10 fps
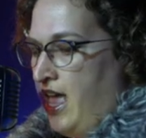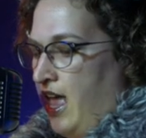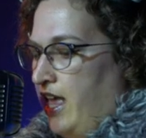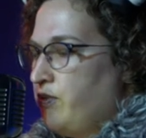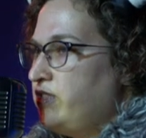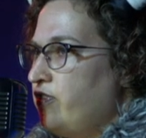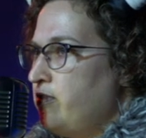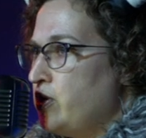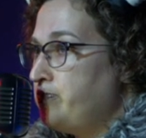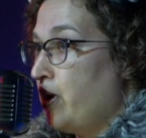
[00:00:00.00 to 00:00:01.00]
he was for the
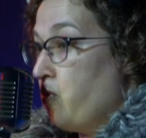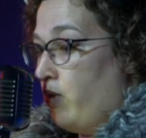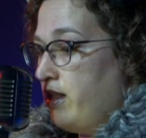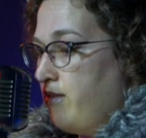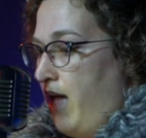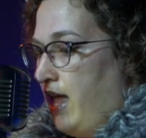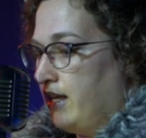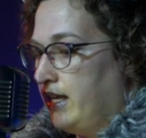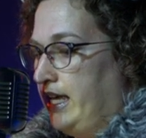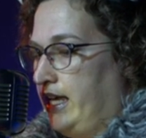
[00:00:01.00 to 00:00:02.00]
most part one of the
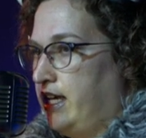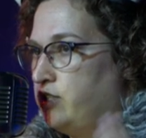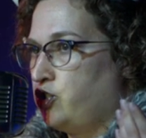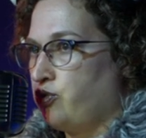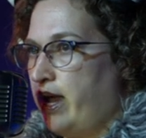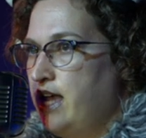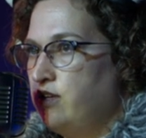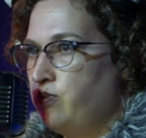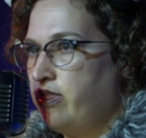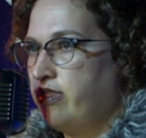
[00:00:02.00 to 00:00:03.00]
men. He
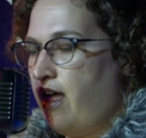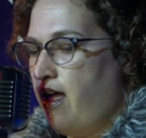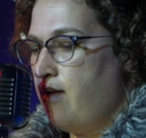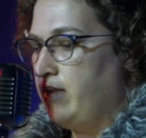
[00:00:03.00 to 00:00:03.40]
trained with them,